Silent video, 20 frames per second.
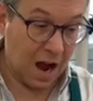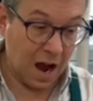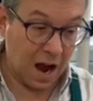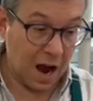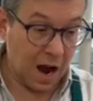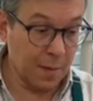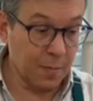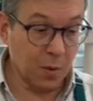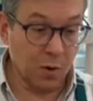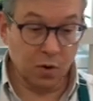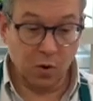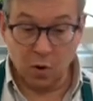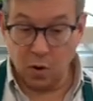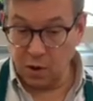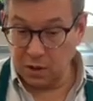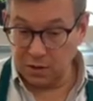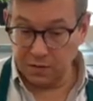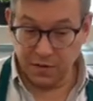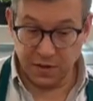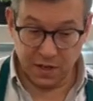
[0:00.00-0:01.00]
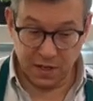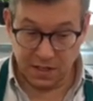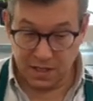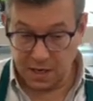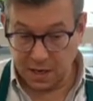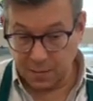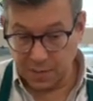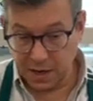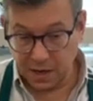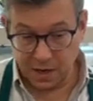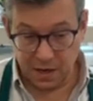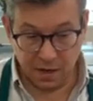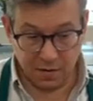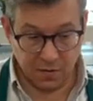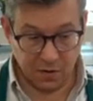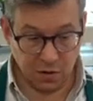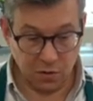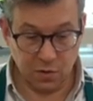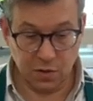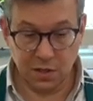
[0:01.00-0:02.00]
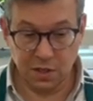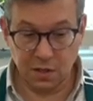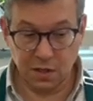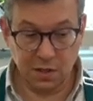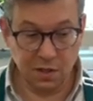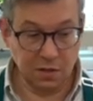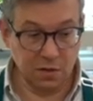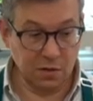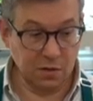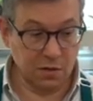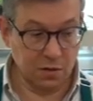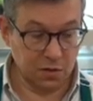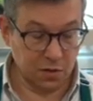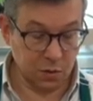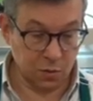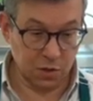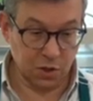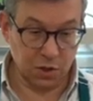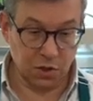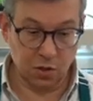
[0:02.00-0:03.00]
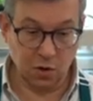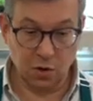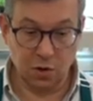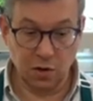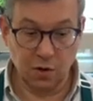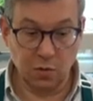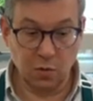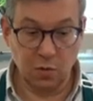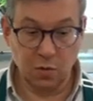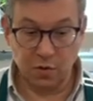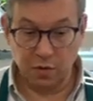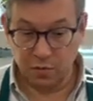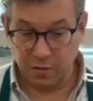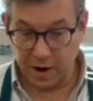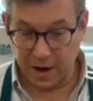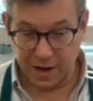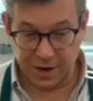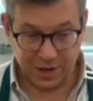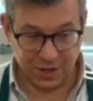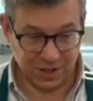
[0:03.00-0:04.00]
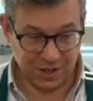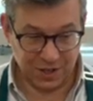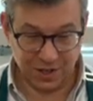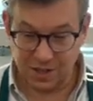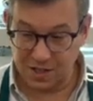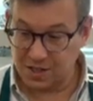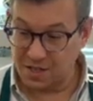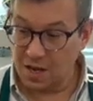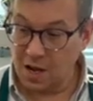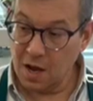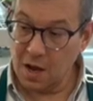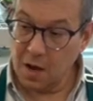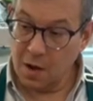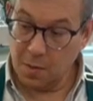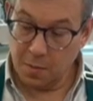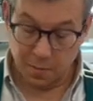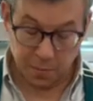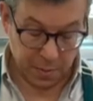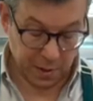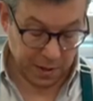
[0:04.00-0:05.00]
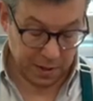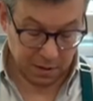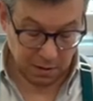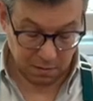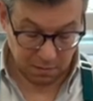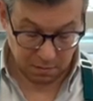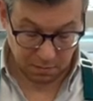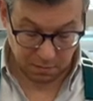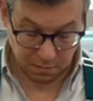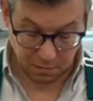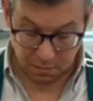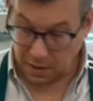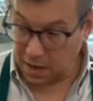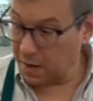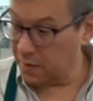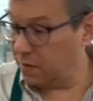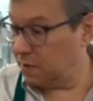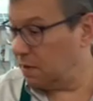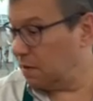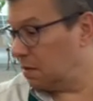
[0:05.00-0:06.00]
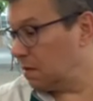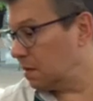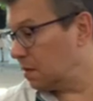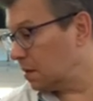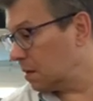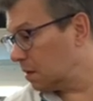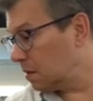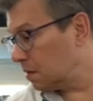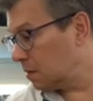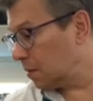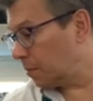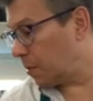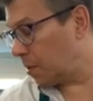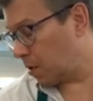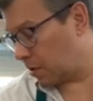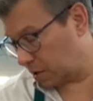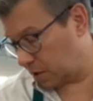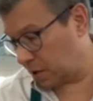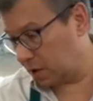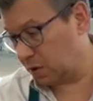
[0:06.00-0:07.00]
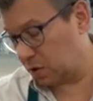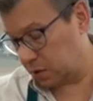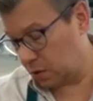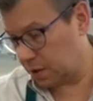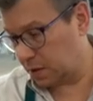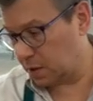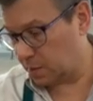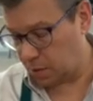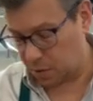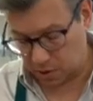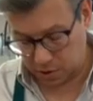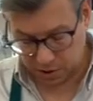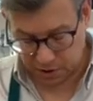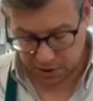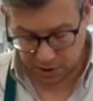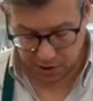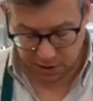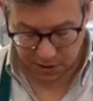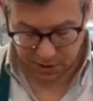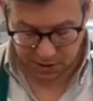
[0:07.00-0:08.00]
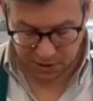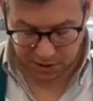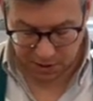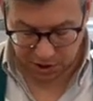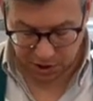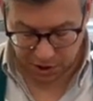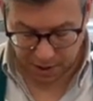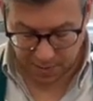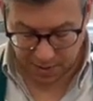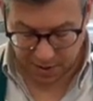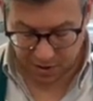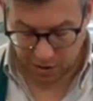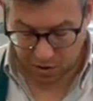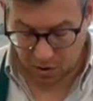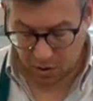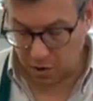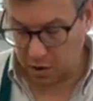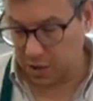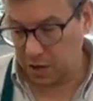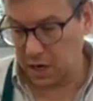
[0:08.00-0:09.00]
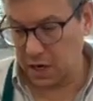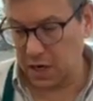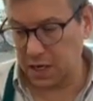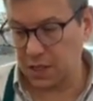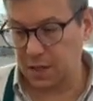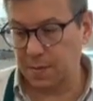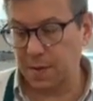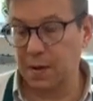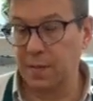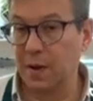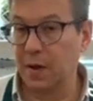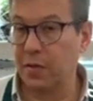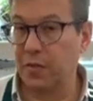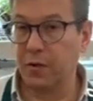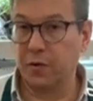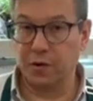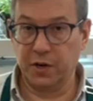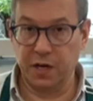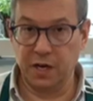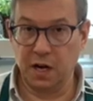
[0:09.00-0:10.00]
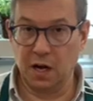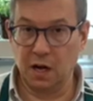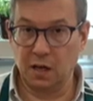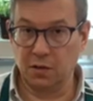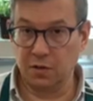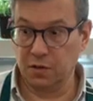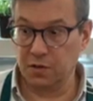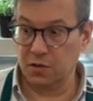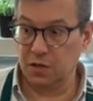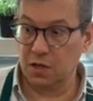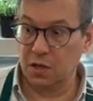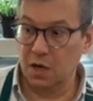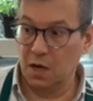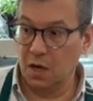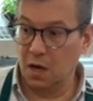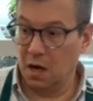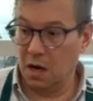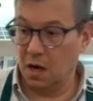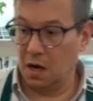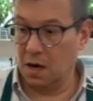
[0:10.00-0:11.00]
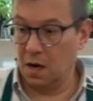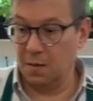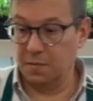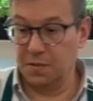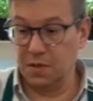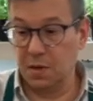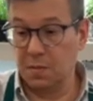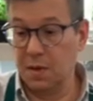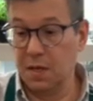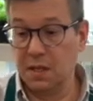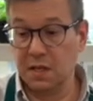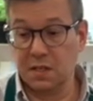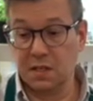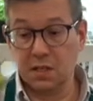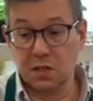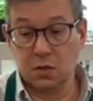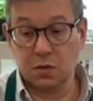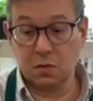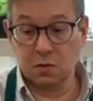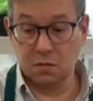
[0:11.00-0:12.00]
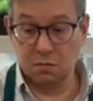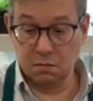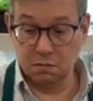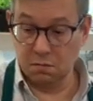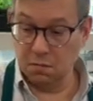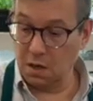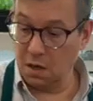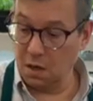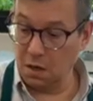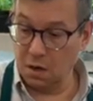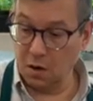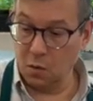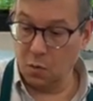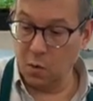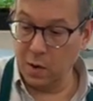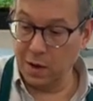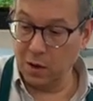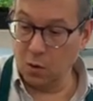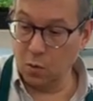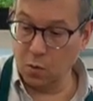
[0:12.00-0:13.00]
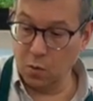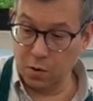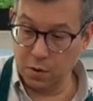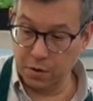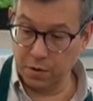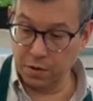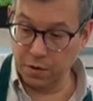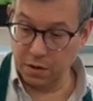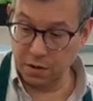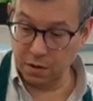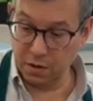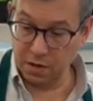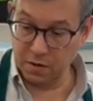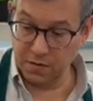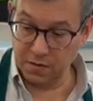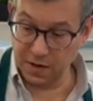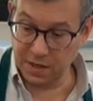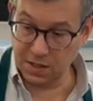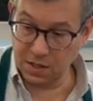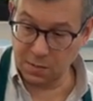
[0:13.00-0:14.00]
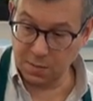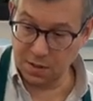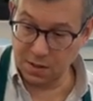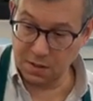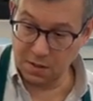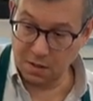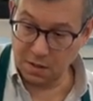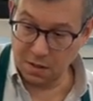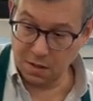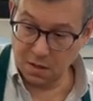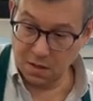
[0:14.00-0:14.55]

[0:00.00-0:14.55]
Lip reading: I bought all of this, and I'm not even using the Swiss chard or the radishes, including the parsley. The sage came out of the garden. I spent about $30. To me, this is a well worth investment.